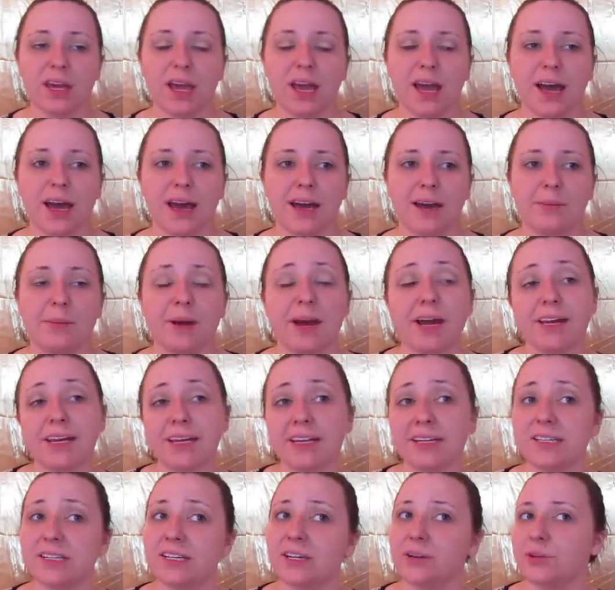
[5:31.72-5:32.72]
Um, I
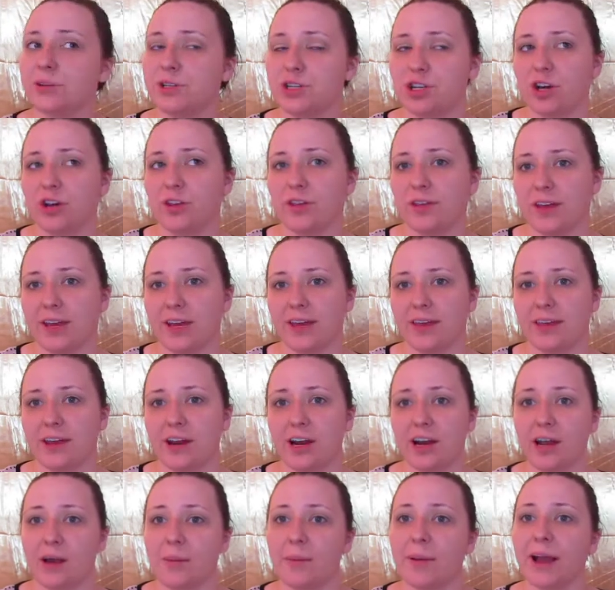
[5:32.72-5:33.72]
need to know what y'all think.
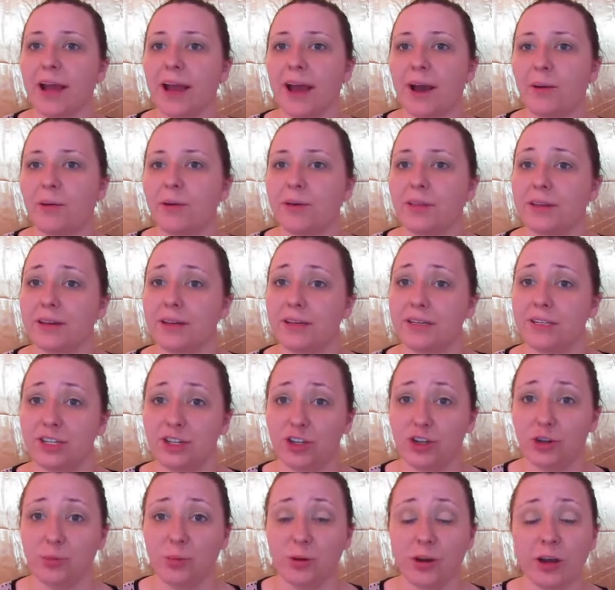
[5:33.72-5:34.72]
They're coming out with a
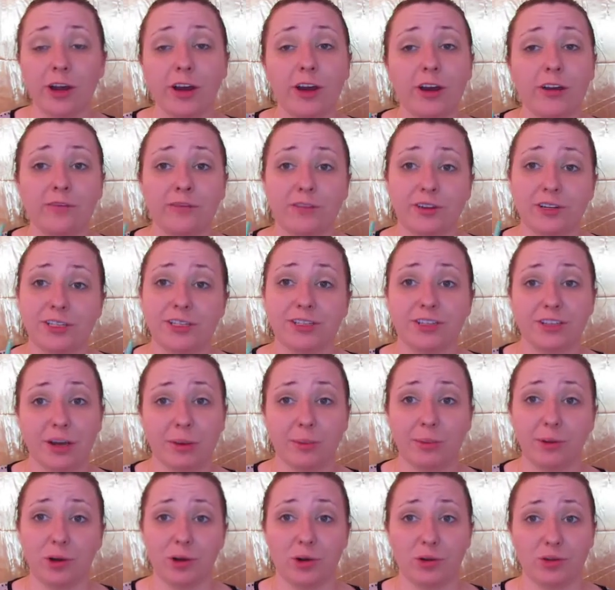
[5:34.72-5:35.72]
dupe for
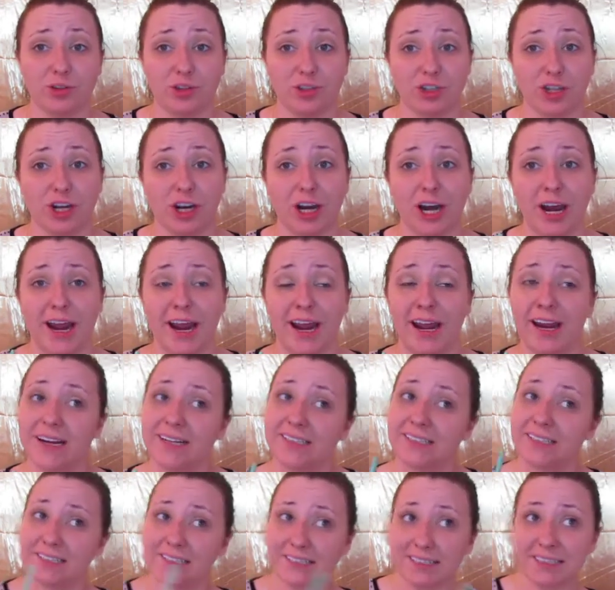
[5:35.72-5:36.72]
Subculture.
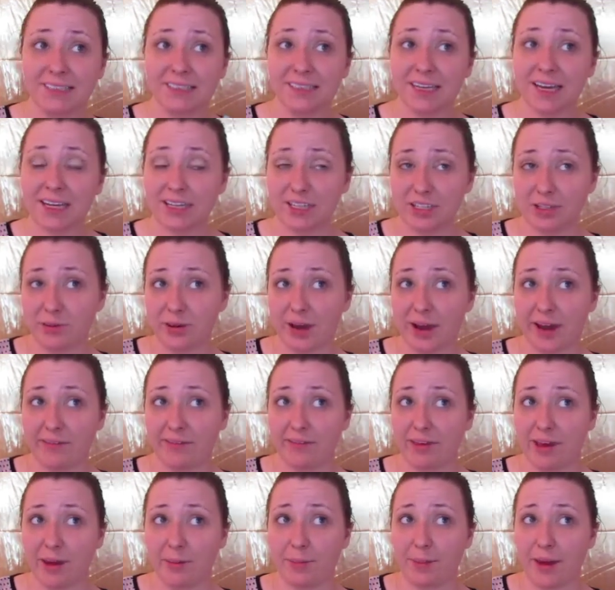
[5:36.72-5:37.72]
And since I do
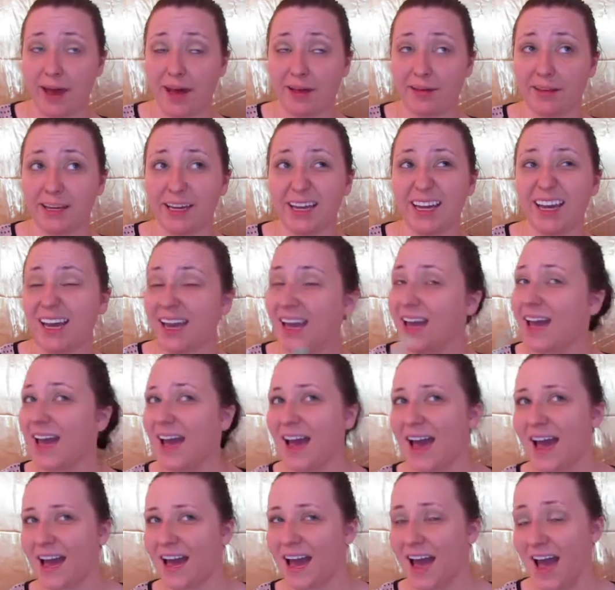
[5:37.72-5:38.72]
have that palette,
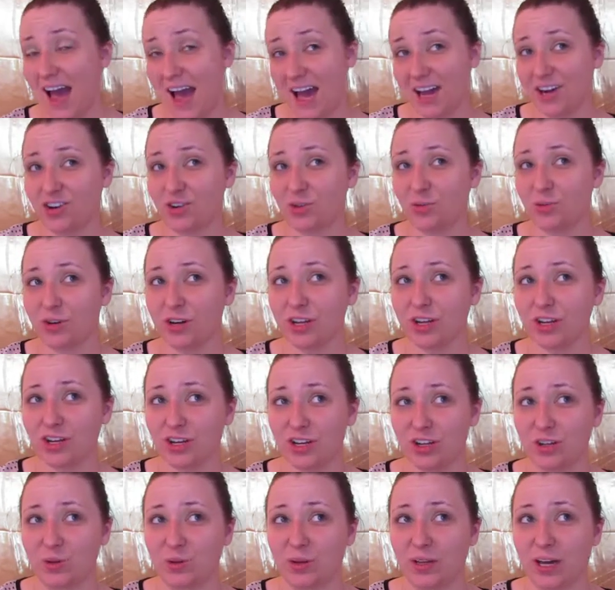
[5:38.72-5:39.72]
I kind of want to
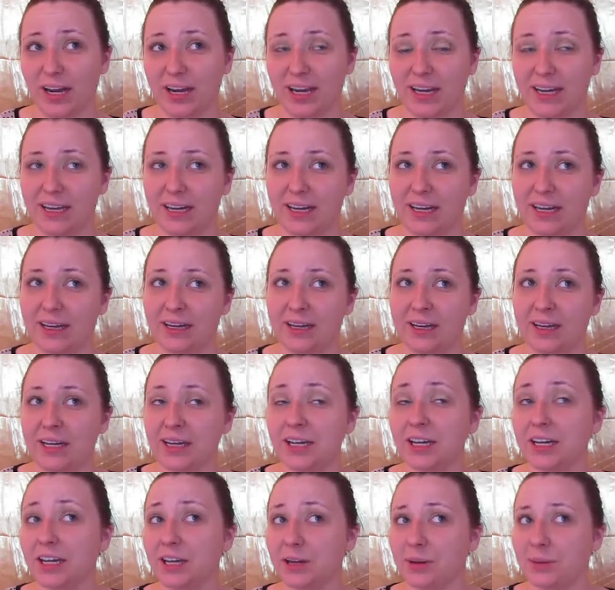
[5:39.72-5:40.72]
do like a
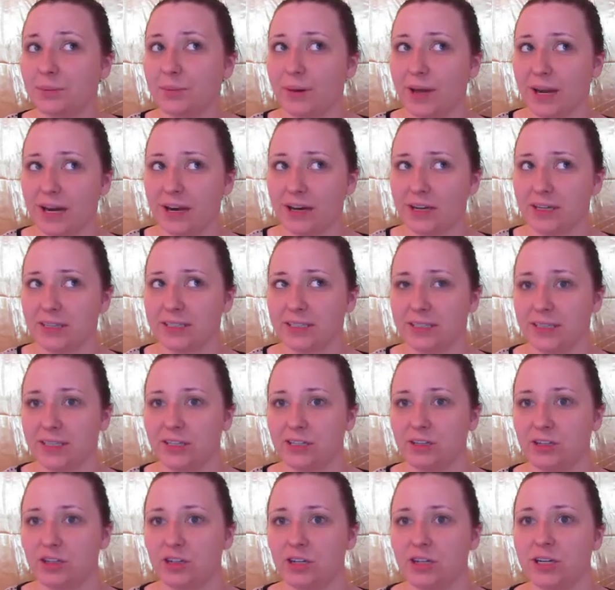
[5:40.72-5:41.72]

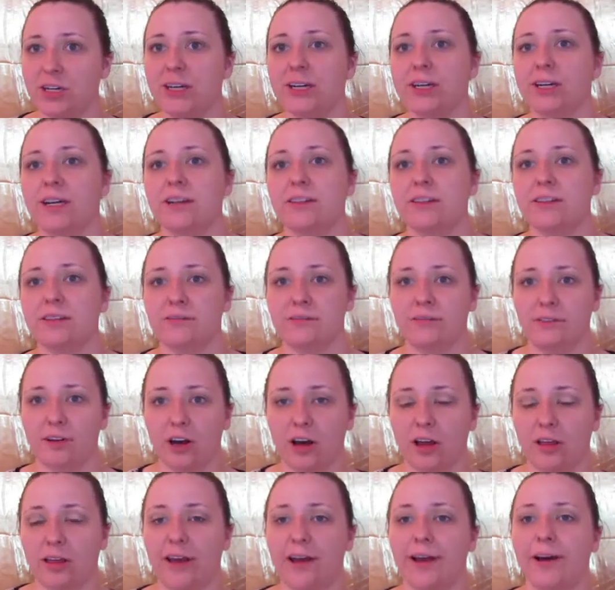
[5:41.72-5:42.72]
comparison on the
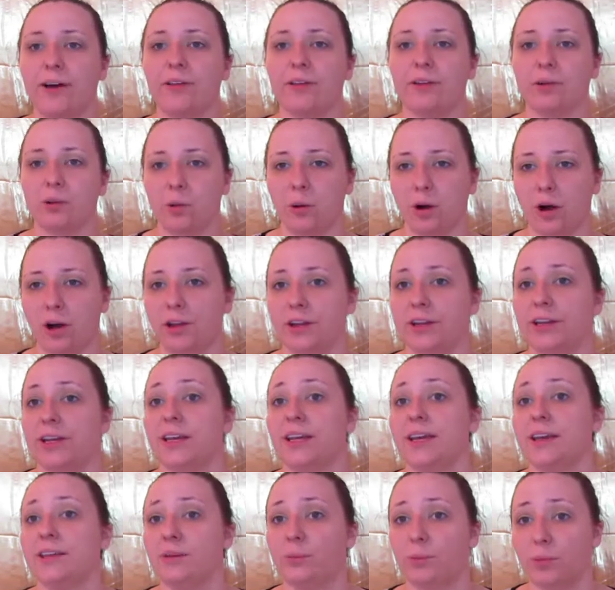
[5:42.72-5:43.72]
fallout, the
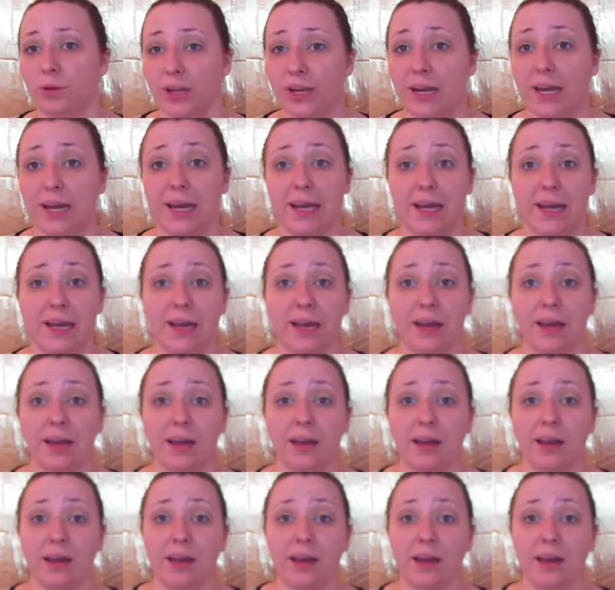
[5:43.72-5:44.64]
quality, the blending